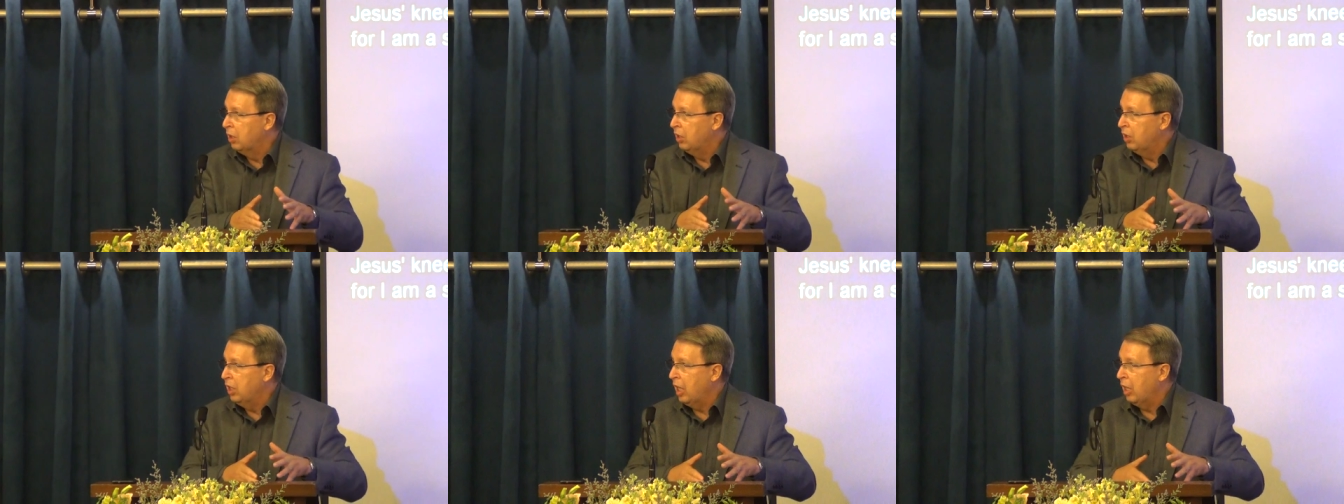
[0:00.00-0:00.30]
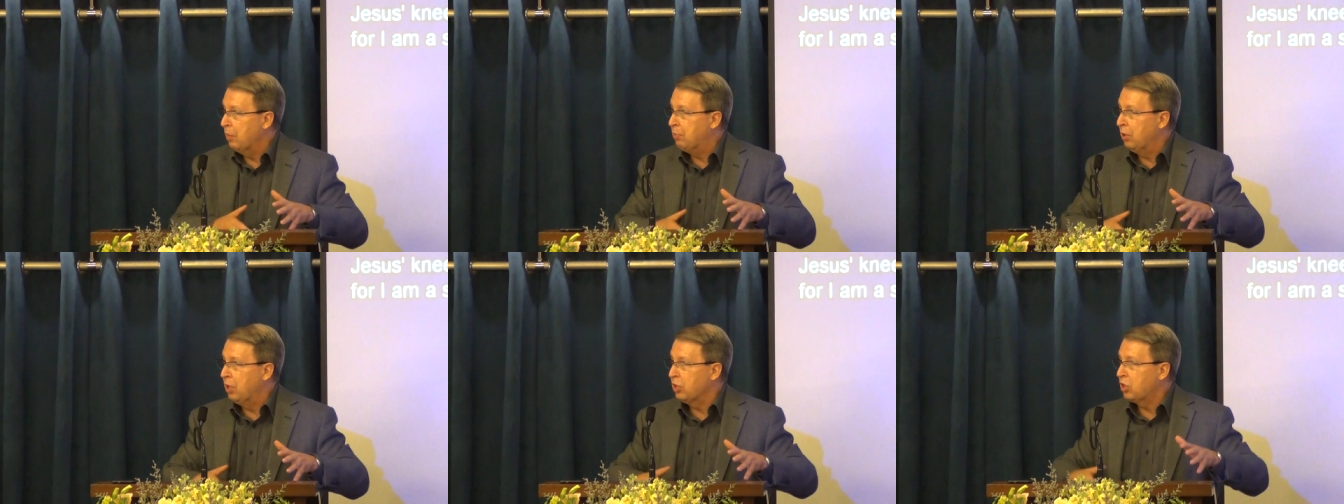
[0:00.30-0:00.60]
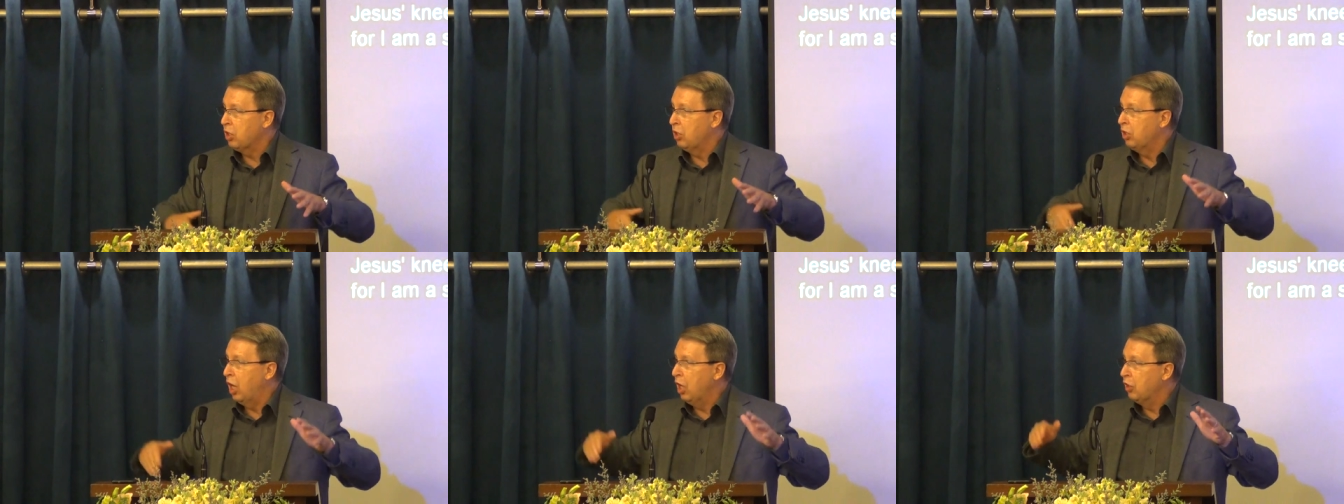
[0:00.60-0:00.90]
the
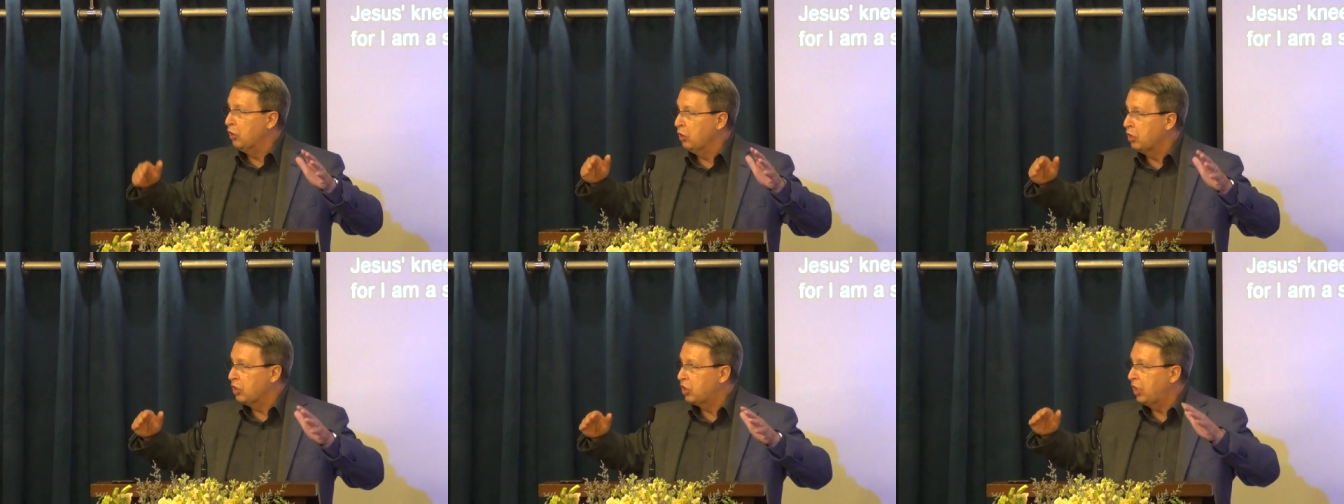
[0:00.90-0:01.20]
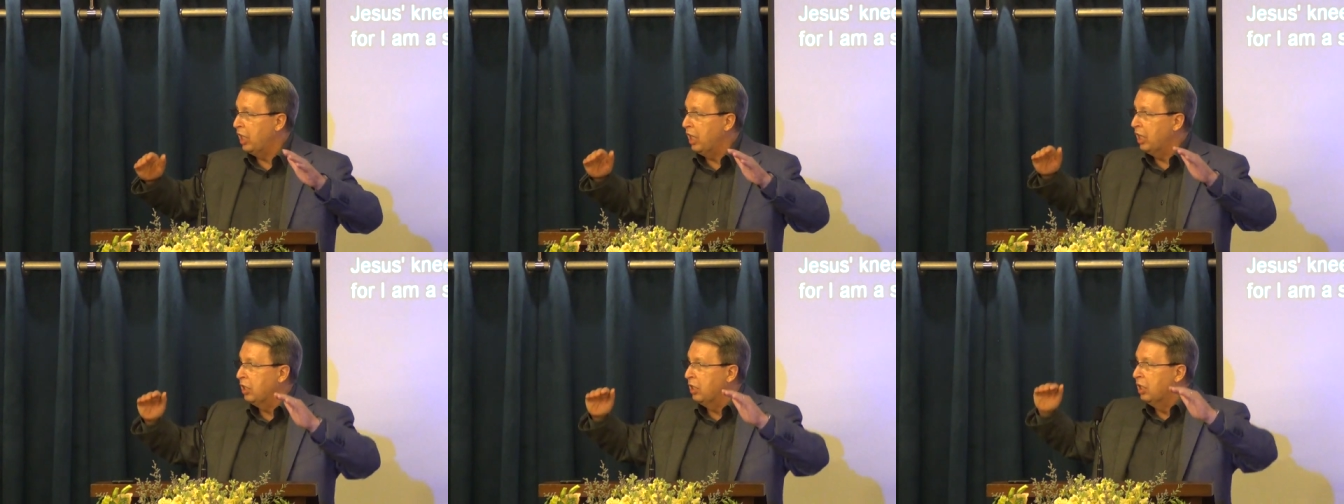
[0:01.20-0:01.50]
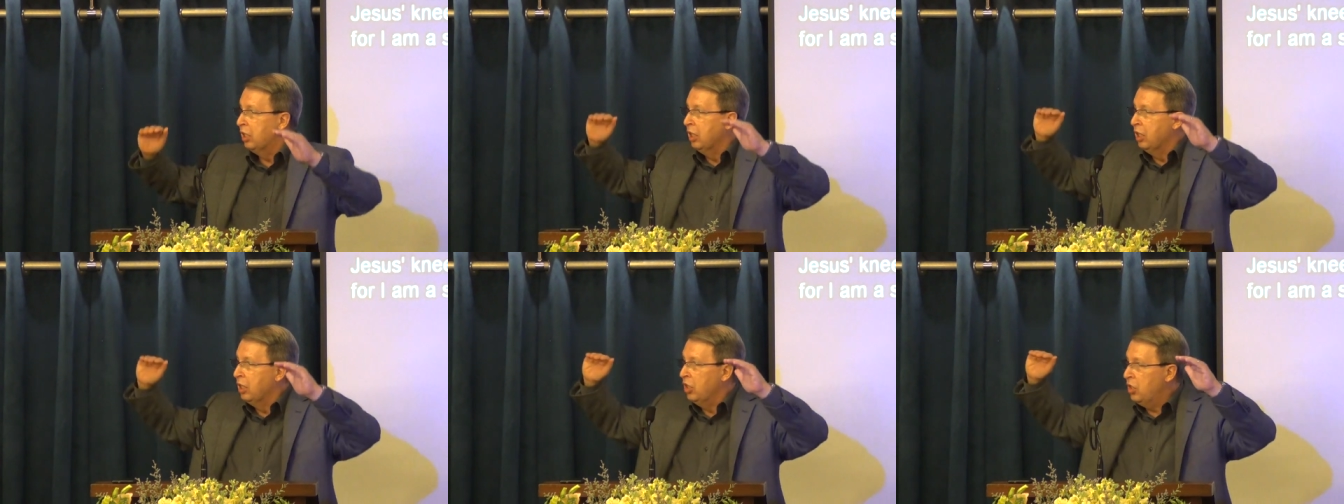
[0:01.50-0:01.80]
apostle,
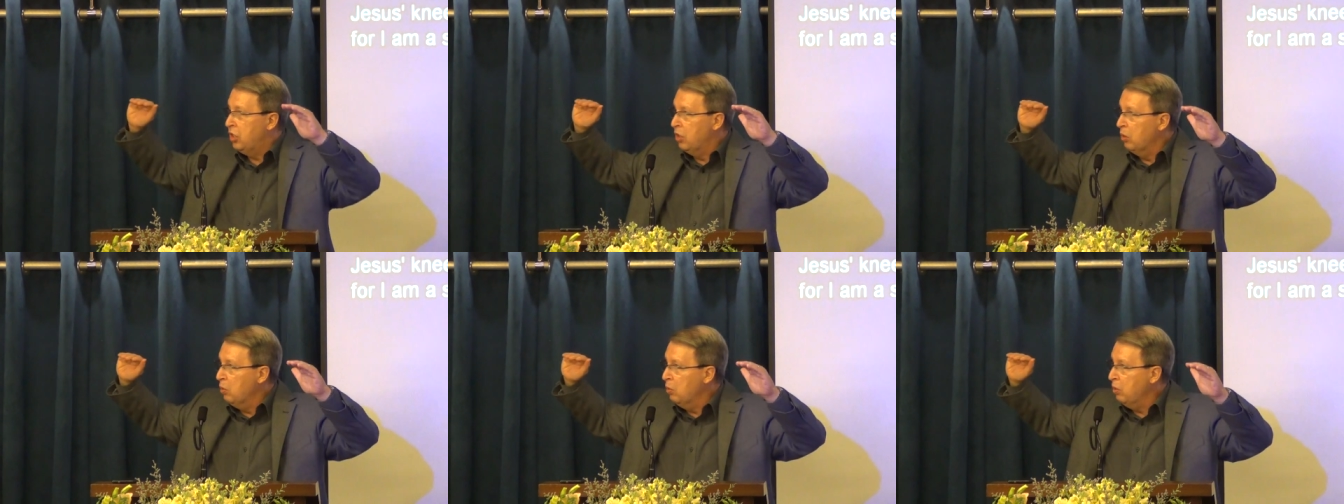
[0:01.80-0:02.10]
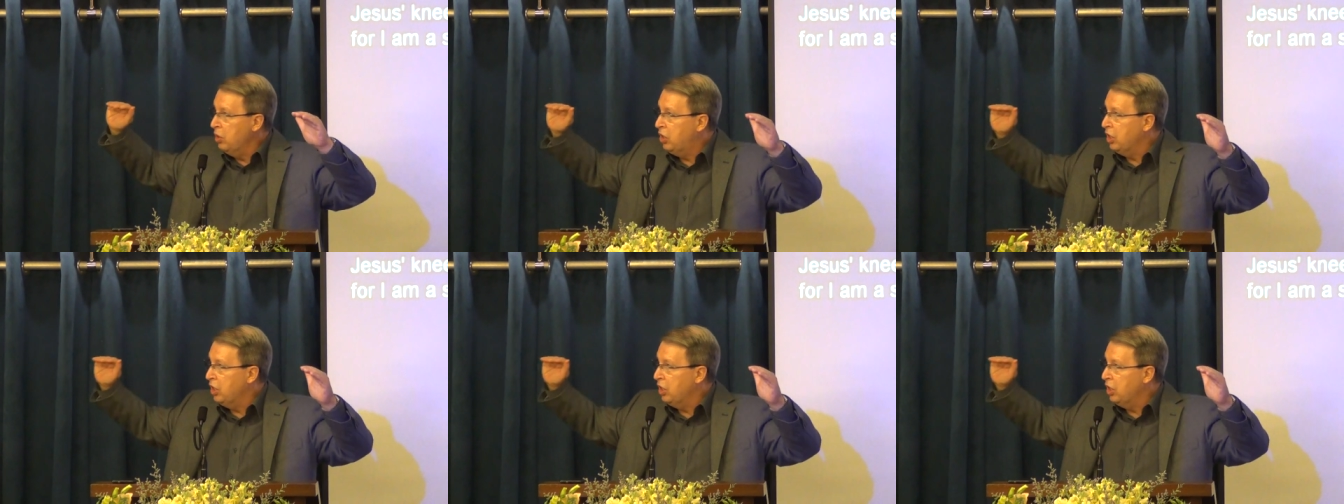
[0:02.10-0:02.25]
understands who